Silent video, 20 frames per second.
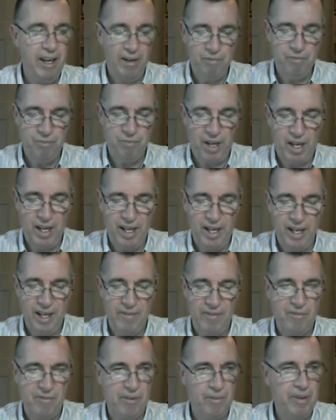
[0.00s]
a
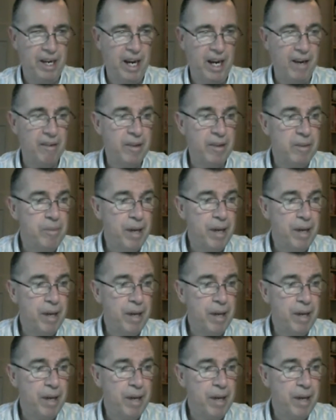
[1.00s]
5 from Carrie